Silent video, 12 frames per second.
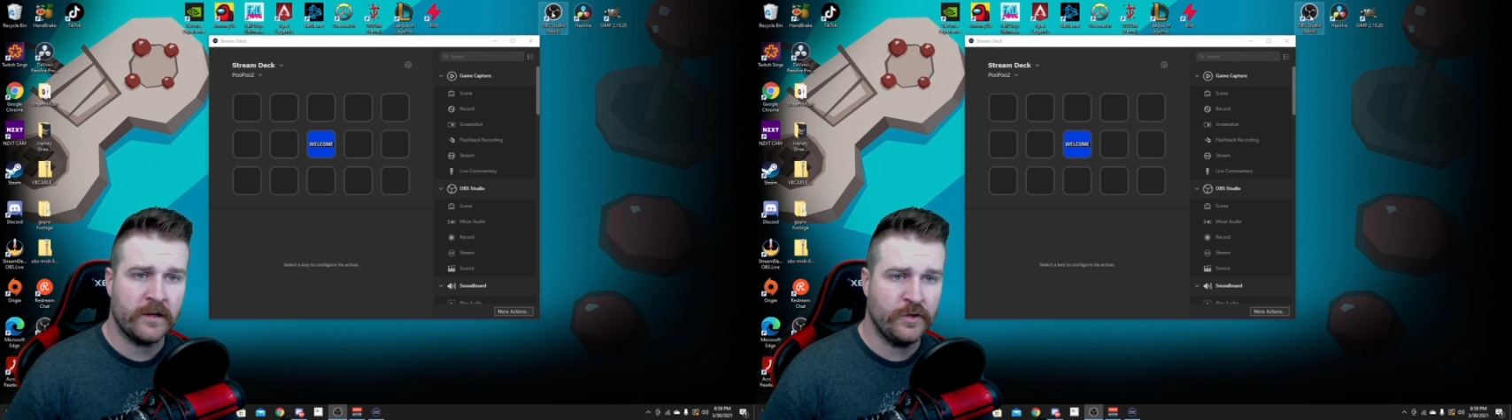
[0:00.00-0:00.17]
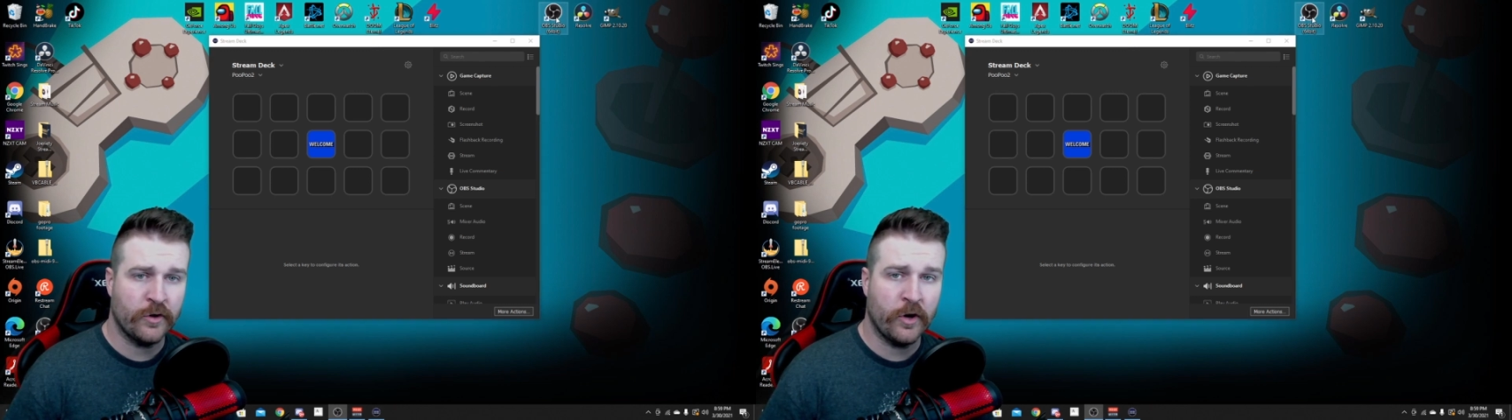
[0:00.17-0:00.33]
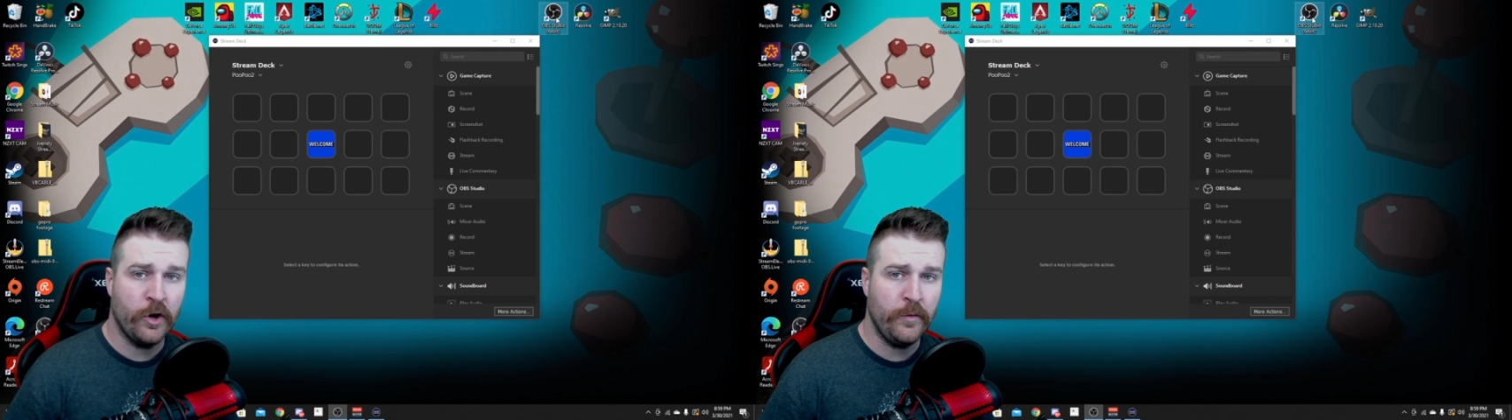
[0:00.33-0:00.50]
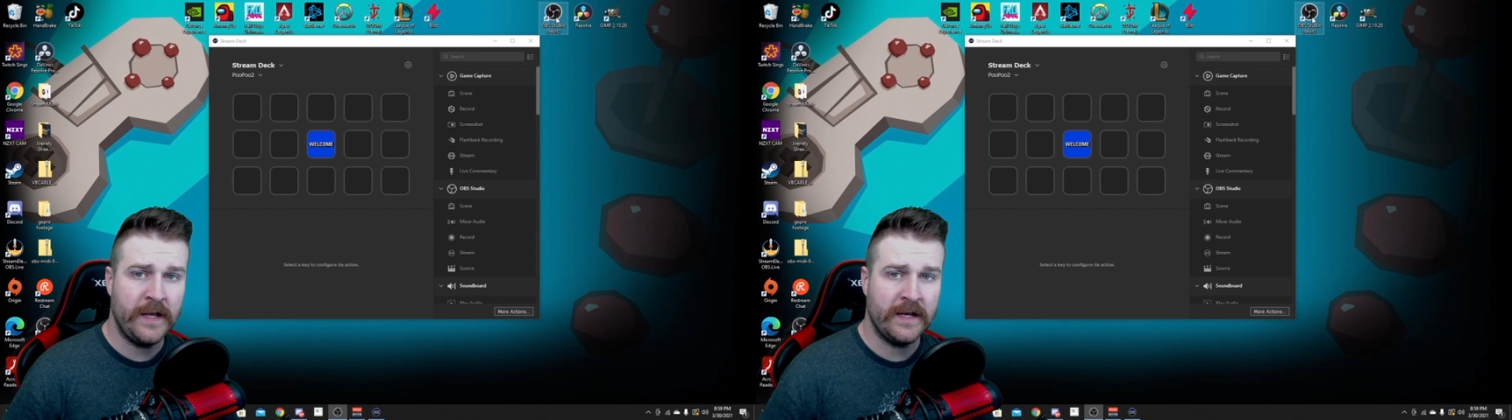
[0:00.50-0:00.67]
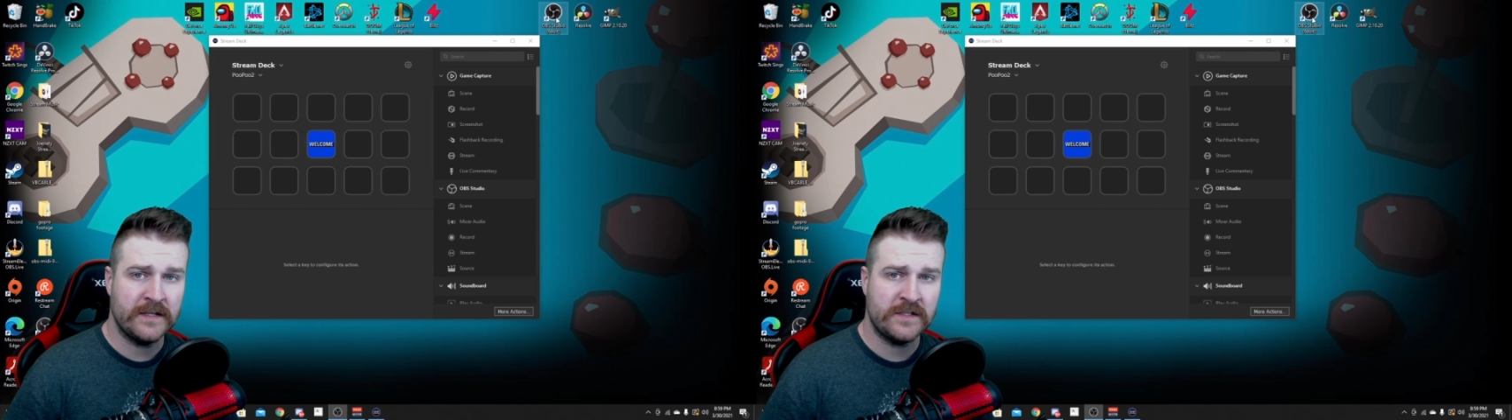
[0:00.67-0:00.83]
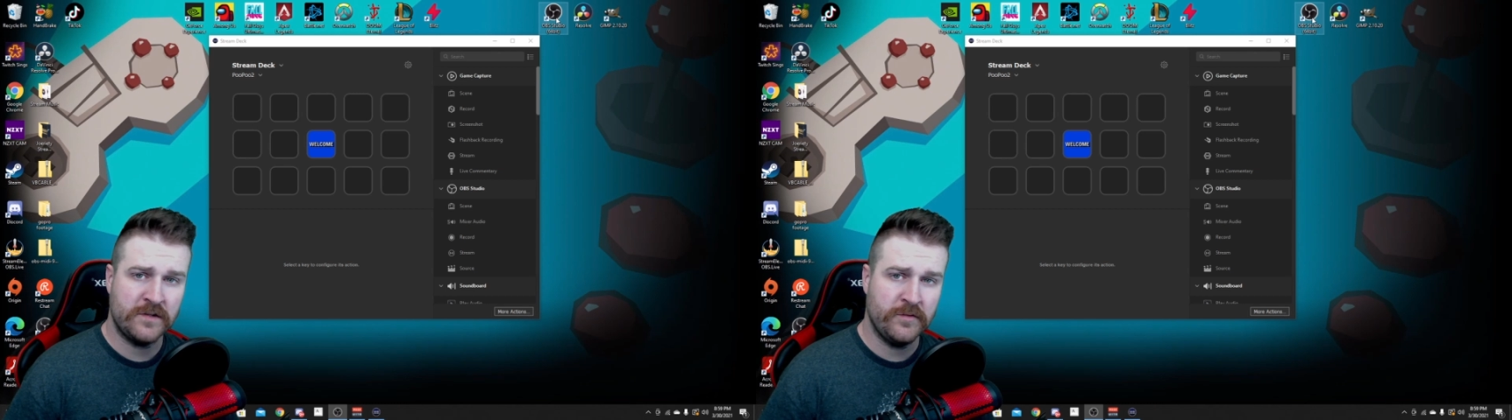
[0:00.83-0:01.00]
your
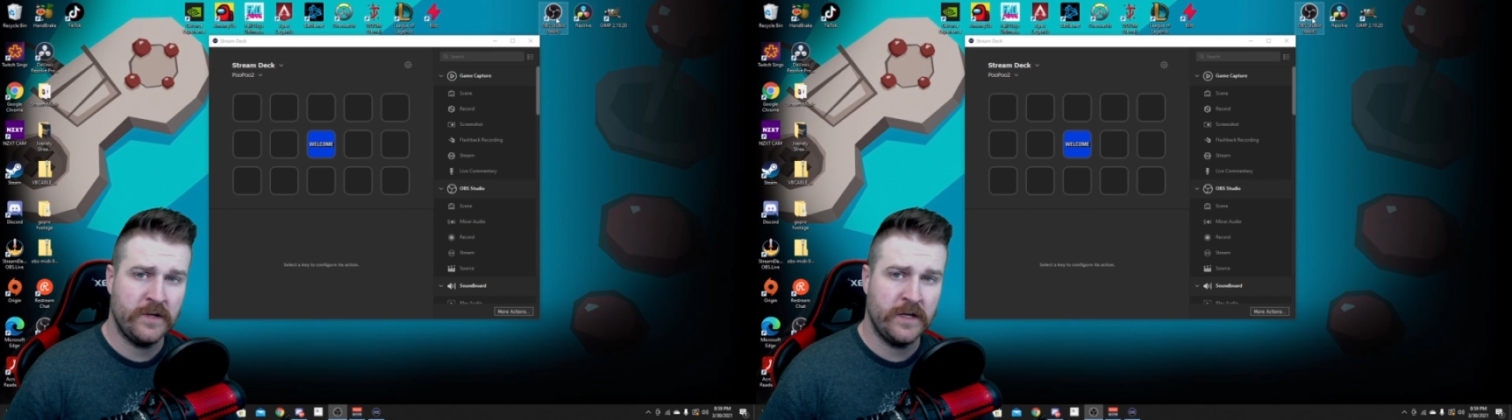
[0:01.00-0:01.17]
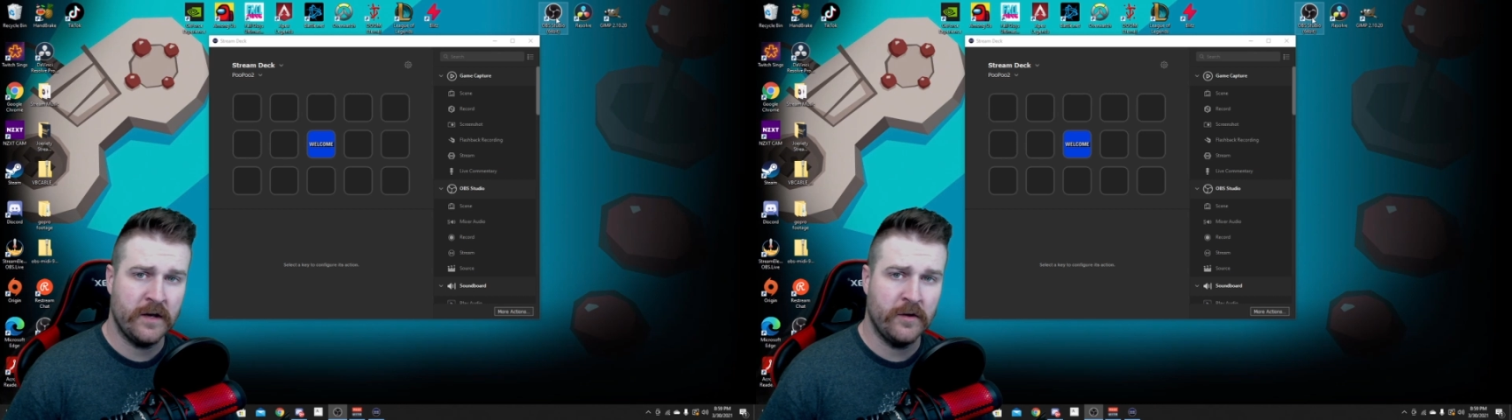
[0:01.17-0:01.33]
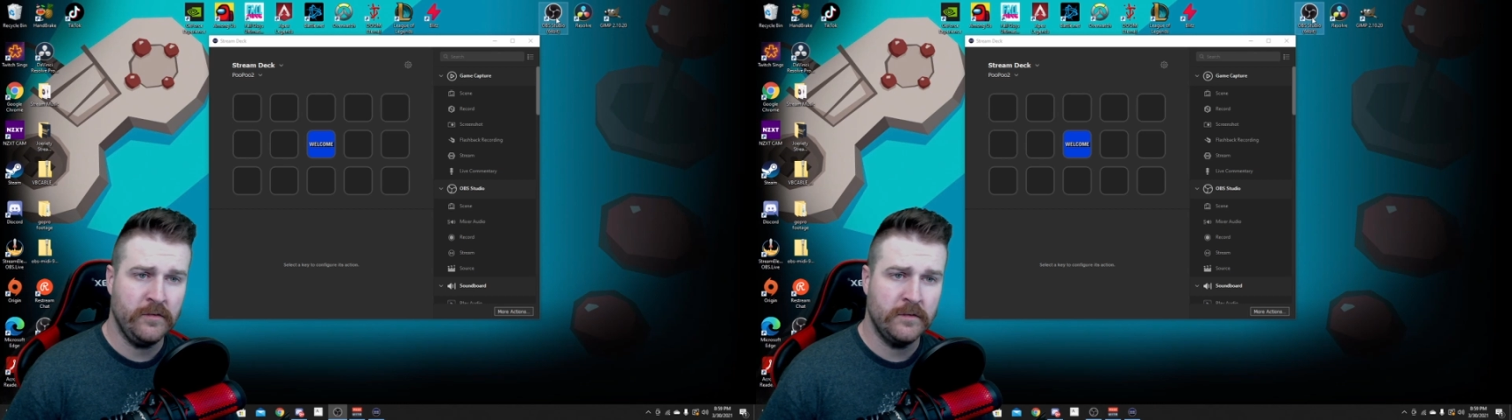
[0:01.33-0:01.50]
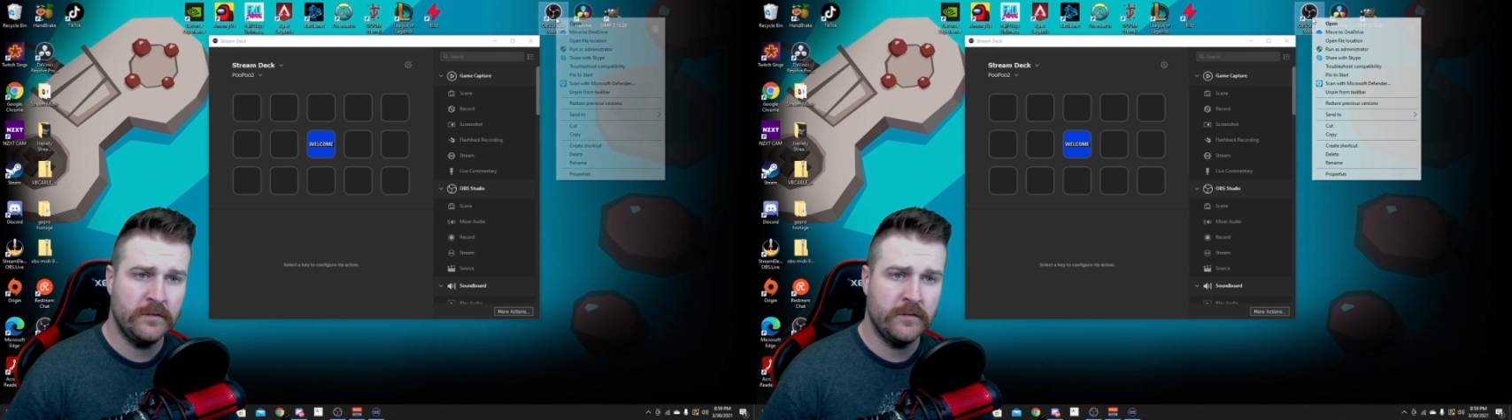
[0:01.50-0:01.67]
OBS Studio,